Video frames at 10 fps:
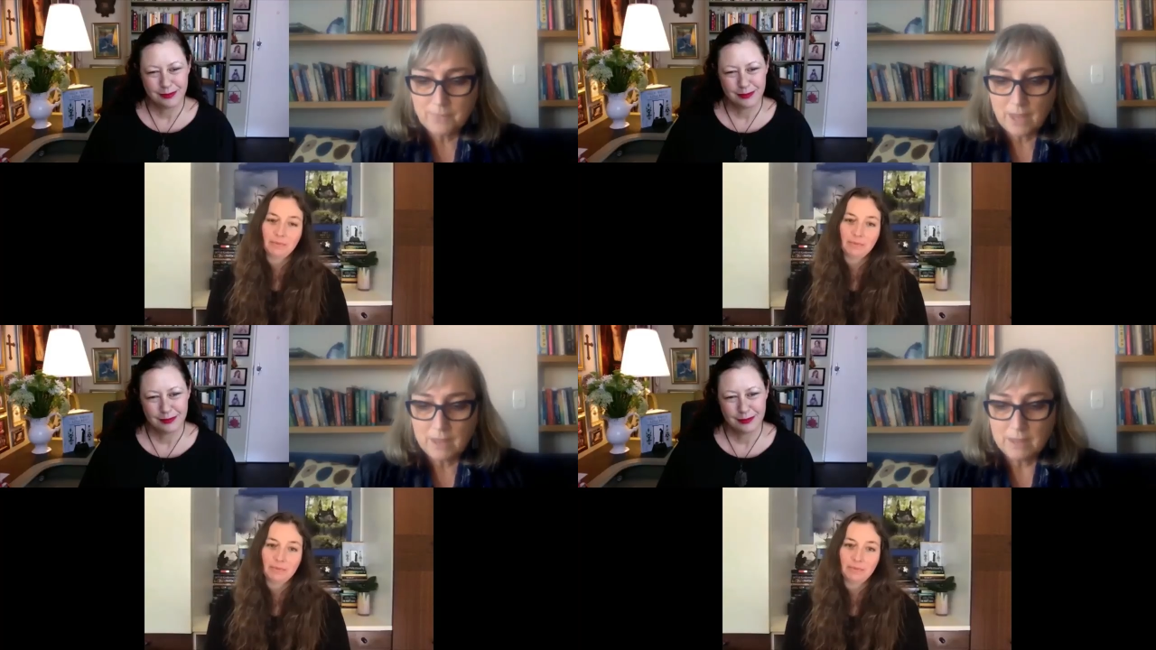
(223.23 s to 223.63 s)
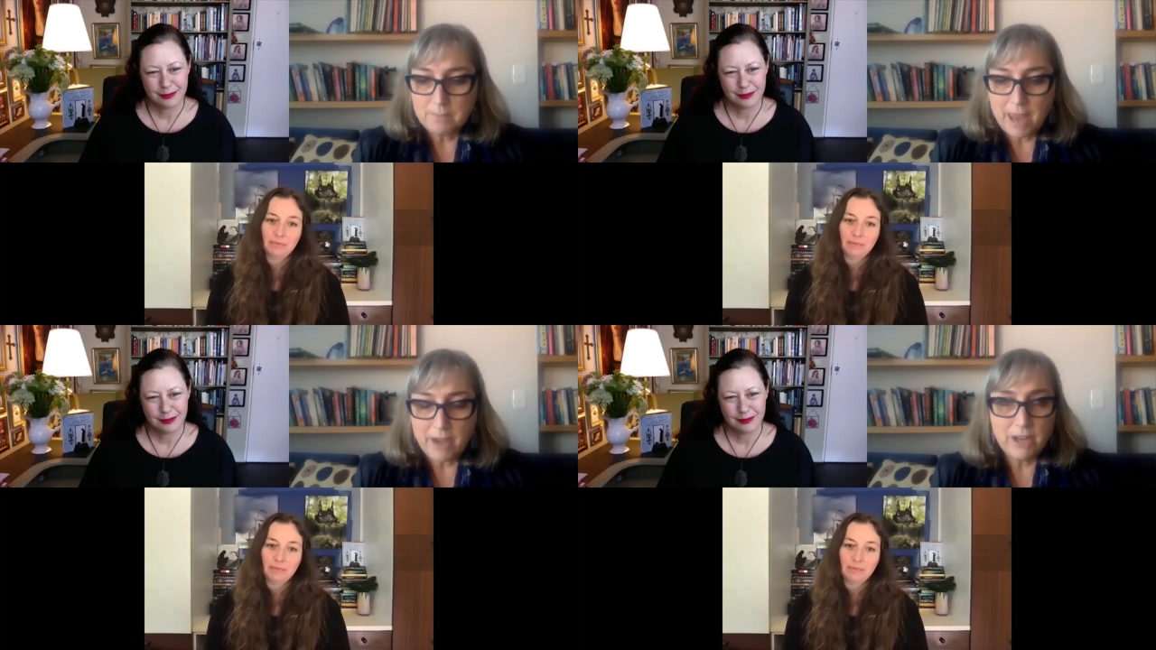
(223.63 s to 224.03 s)
Speaker 1: the
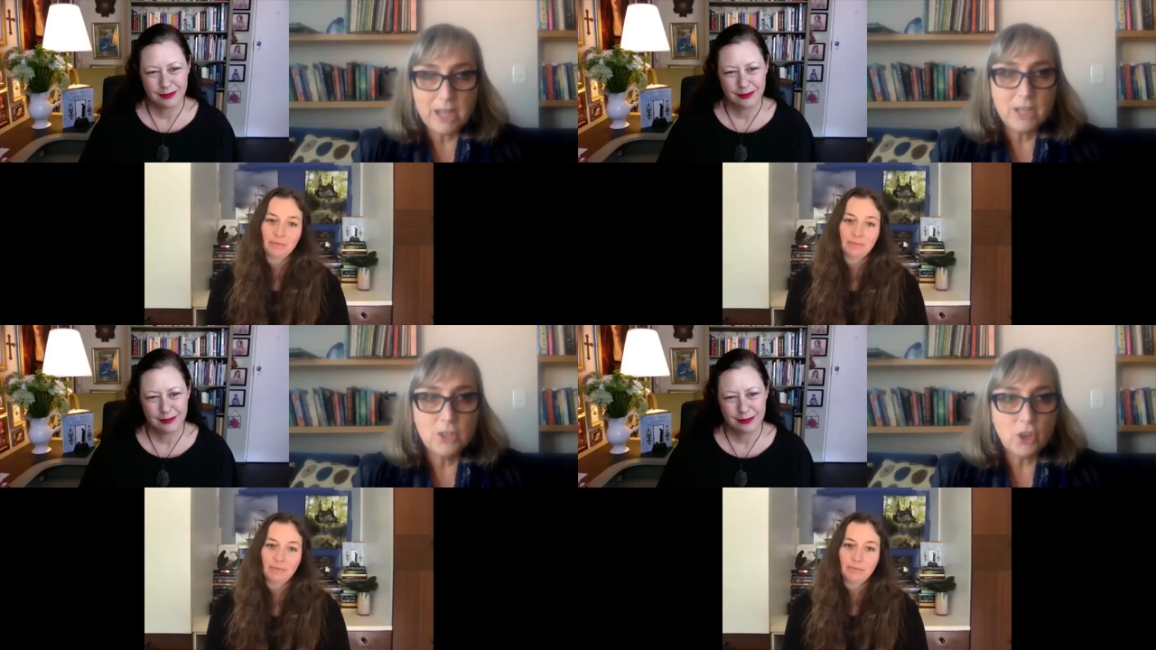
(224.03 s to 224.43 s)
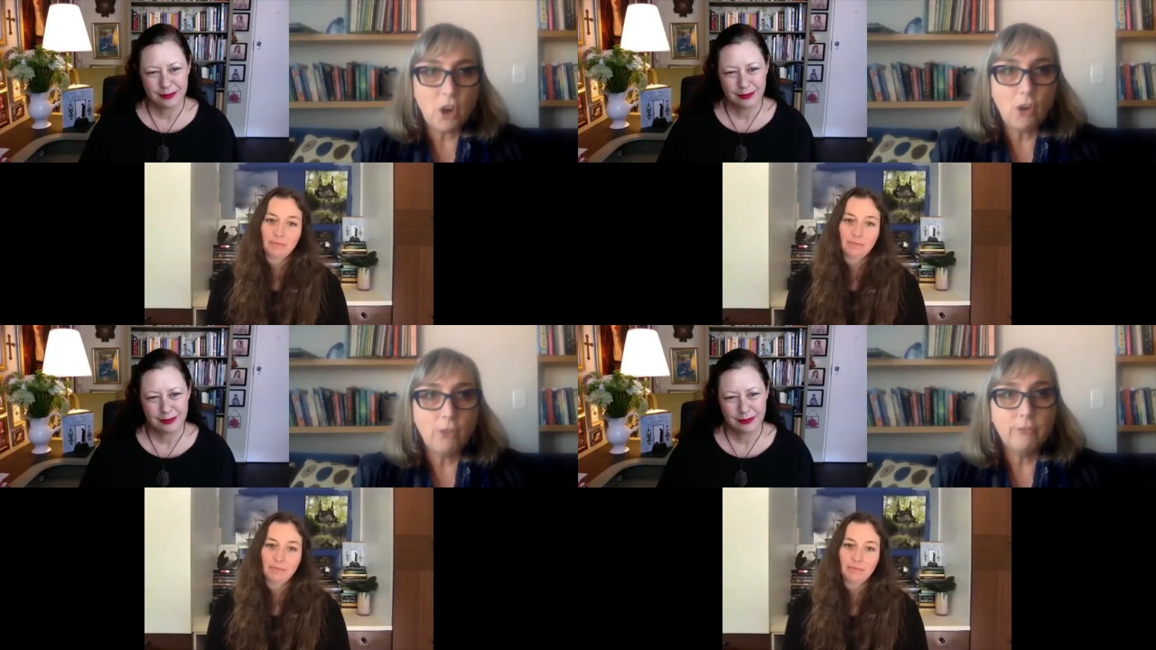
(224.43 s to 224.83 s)
marriage
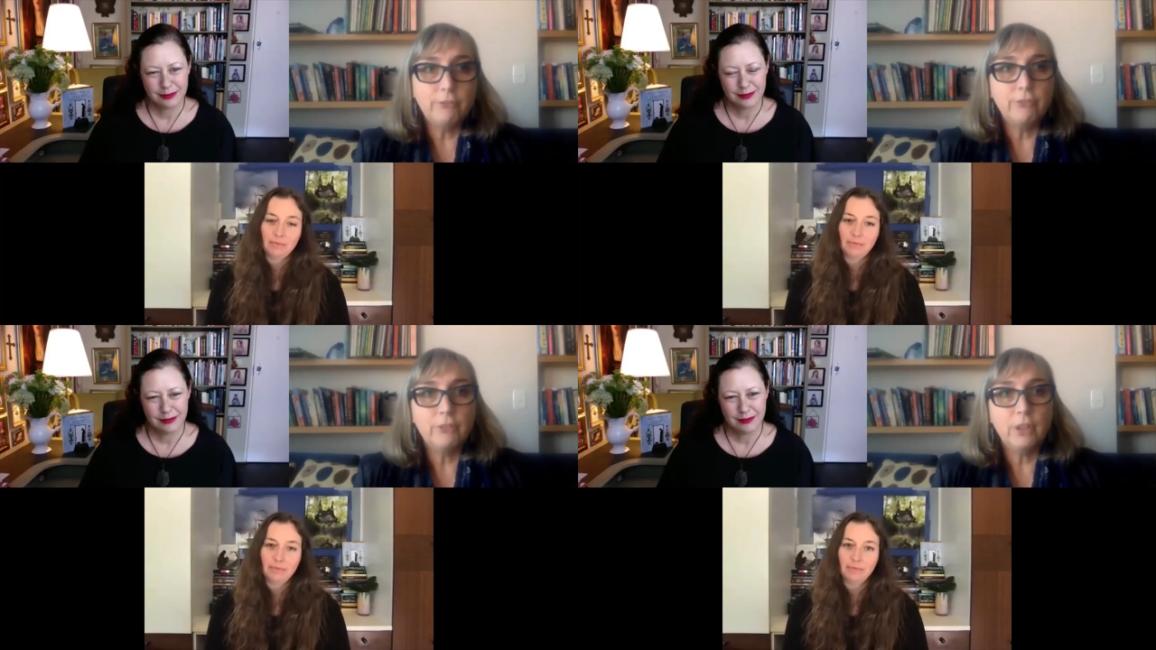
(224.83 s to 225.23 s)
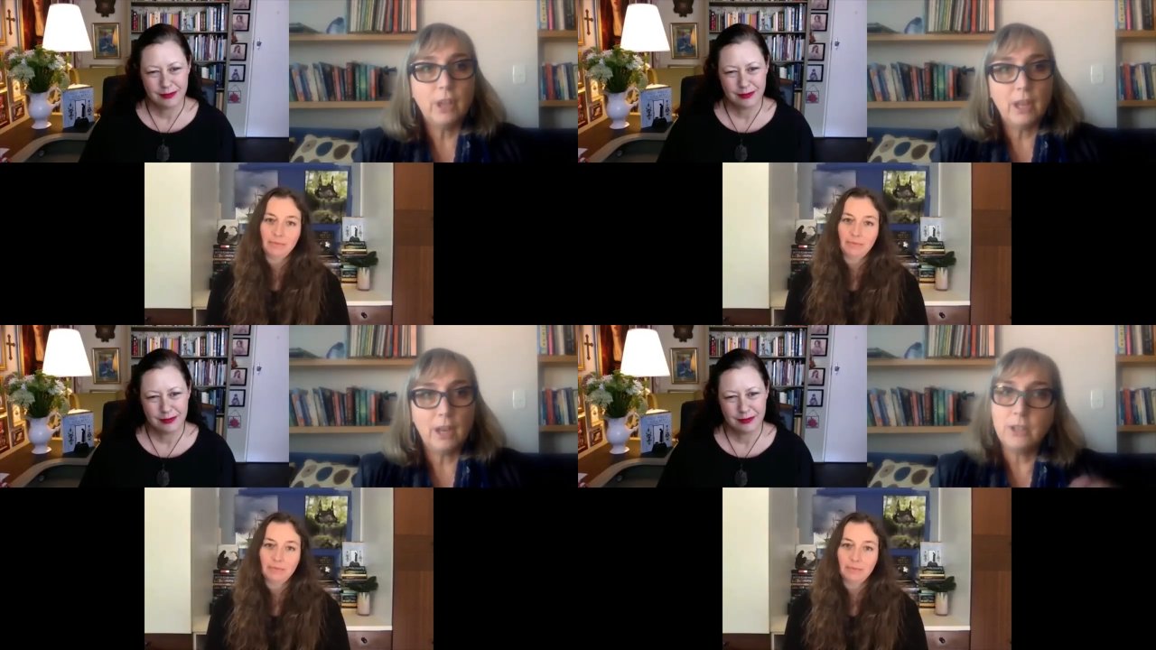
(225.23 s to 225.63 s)
of and
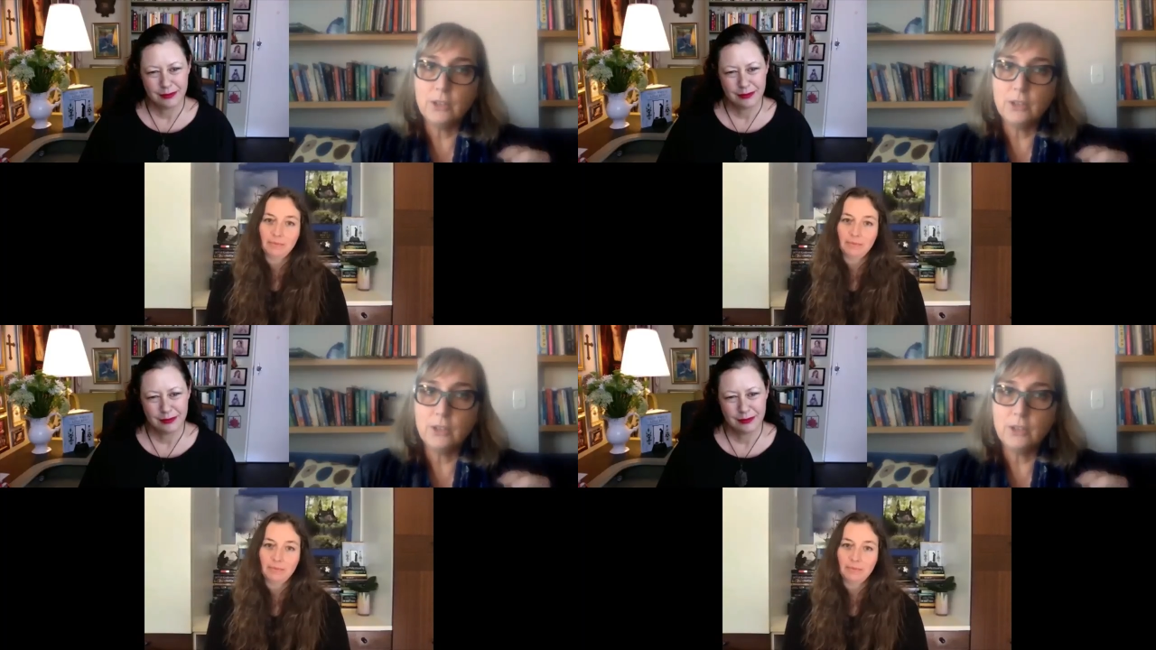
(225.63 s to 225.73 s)
i use